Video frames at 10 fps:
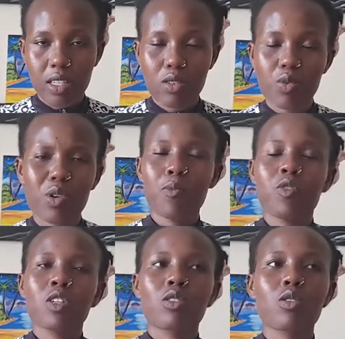So
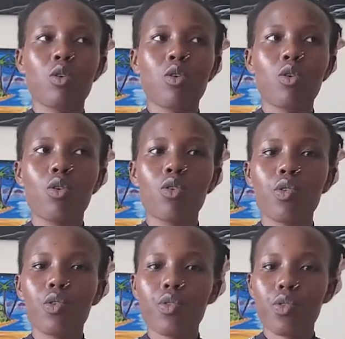
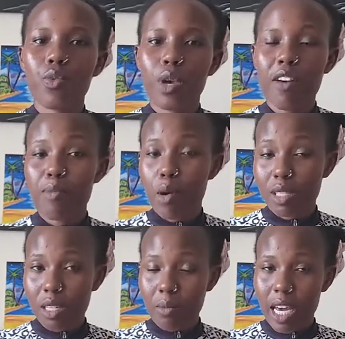we have
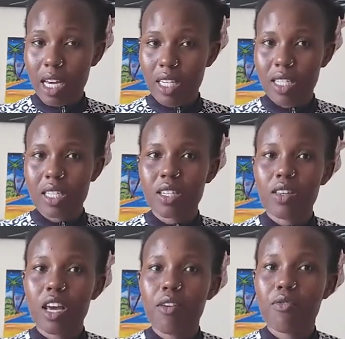mountain bikes
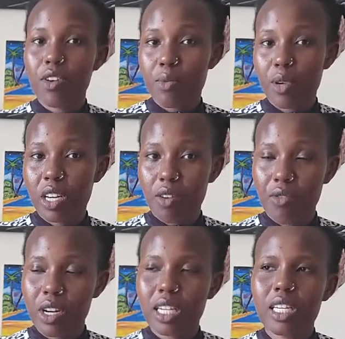that are very beginner
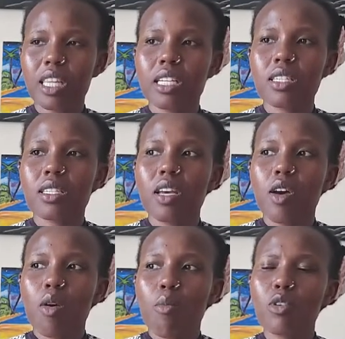friendly. That's
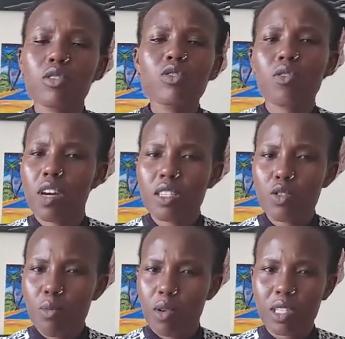most of us
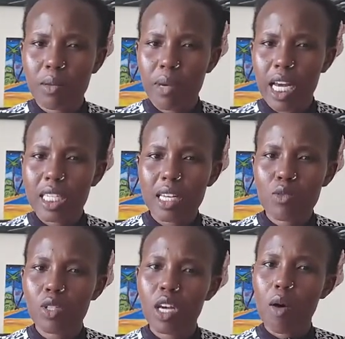know mountain bikes. That's
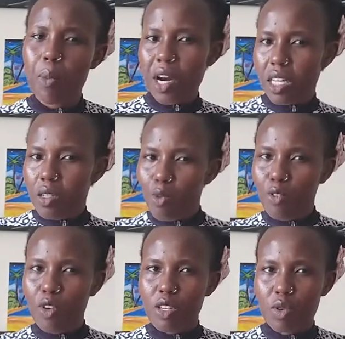what our parents bought
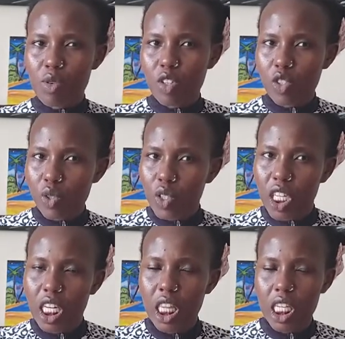for us when we were
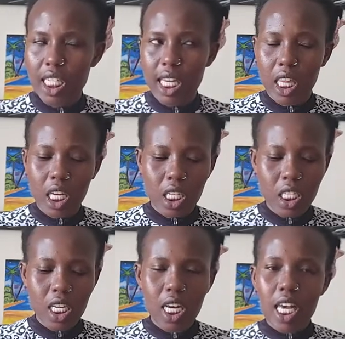children and things like that.
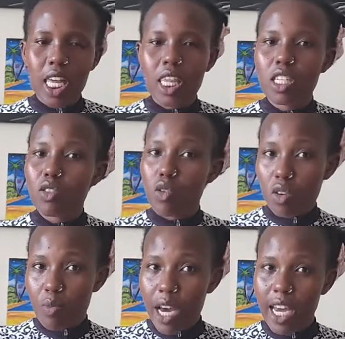There's
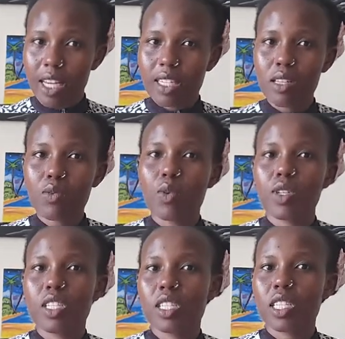road bikes. That's
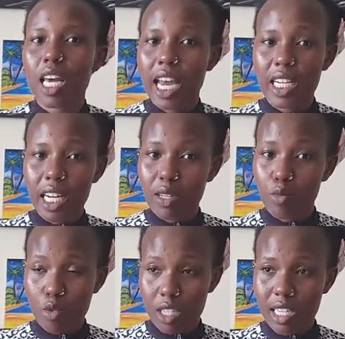what I ride
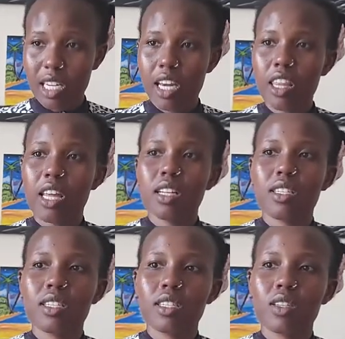mostly.
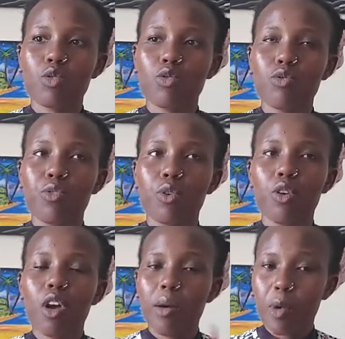That's good
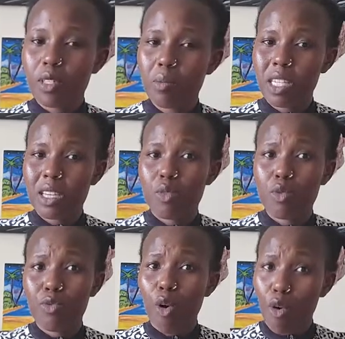for mountain bikes are
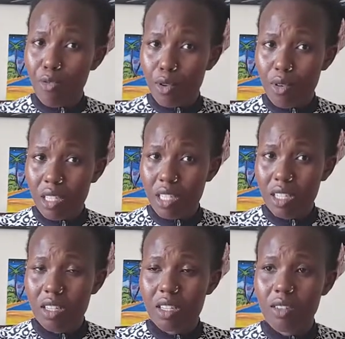good for off-road.
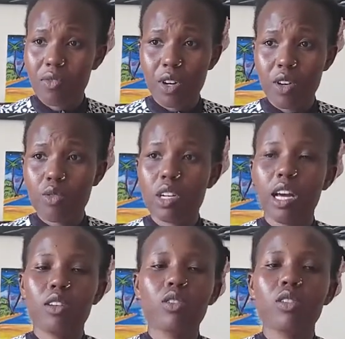Very good.
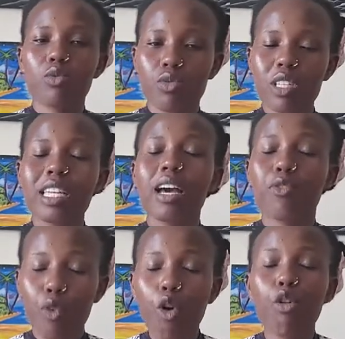Not good. They are
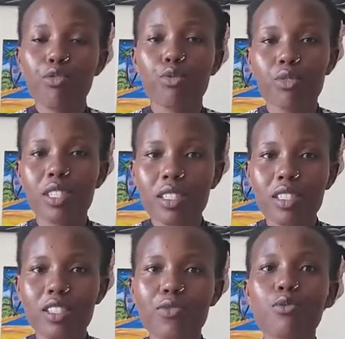for off-road.
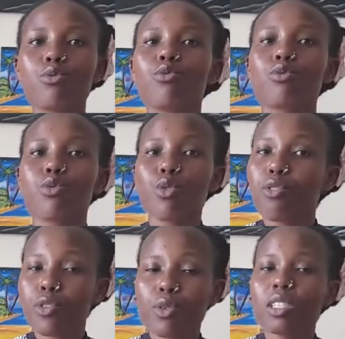If you do
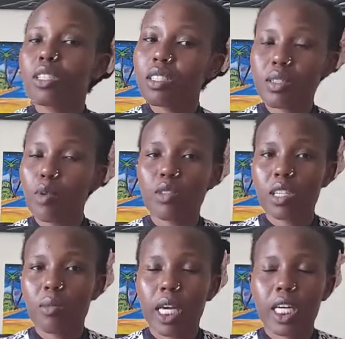off-road, it's
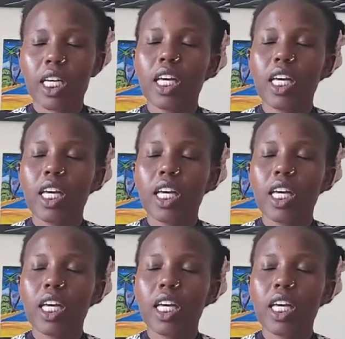mountain bike.